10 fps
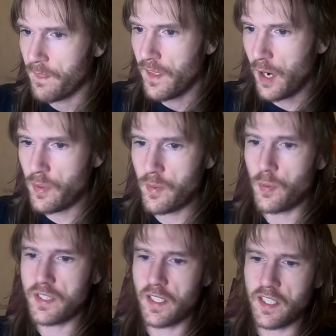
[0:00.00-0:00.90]
however,
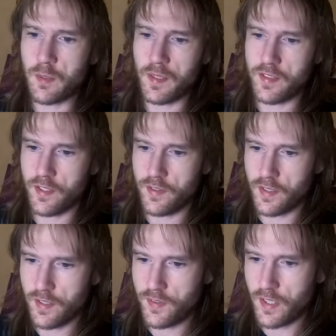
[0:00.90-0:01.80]
what I like about this
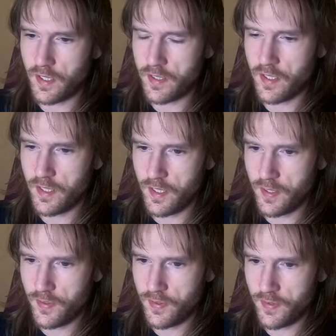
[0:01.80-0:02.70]
is that it
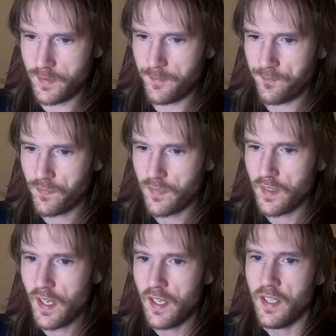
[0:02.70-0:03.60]
is
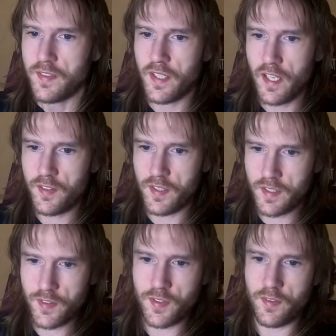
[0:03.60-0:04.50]

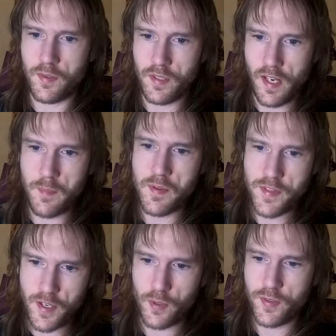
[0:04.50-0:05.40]
a
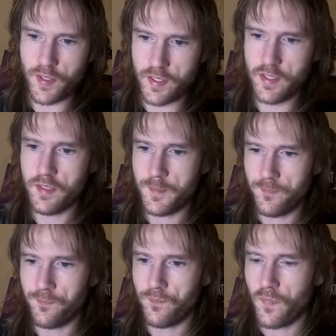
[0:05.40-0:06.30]
M1000
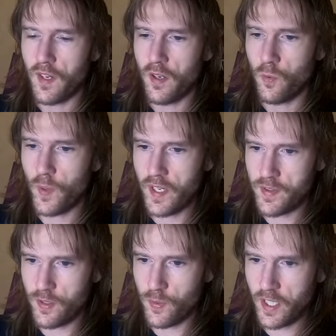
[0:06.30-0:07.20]
with
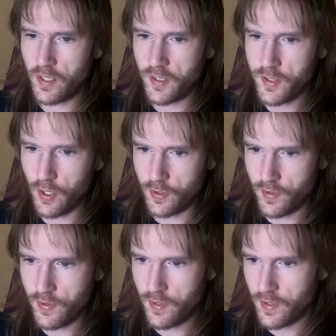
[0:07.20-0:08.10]
regular
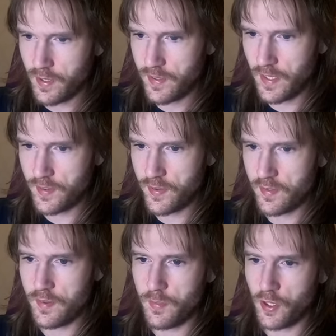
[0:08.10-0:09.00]
dots, and that's
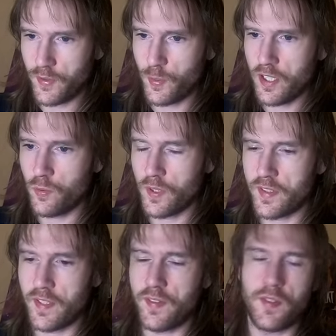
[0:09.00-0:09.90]
because we don't want
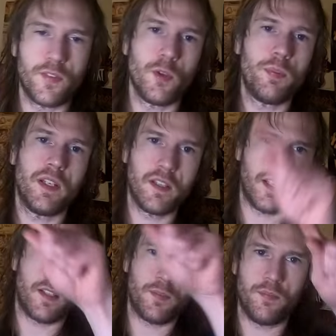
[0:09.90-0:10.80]
this stupid
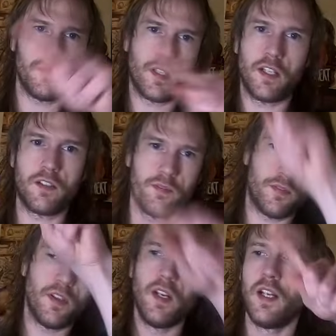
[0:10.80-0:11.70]
kind of
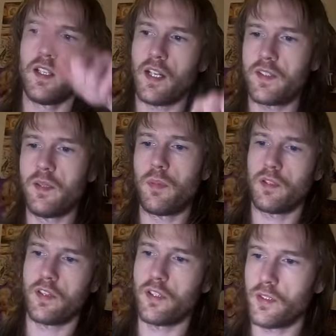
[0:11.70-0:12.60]
lightning
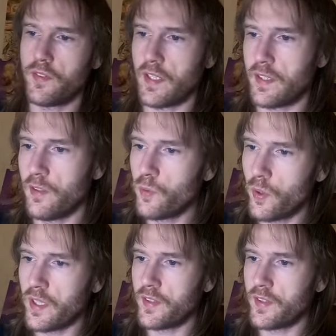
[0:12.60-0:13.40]
bolt dots that they ruined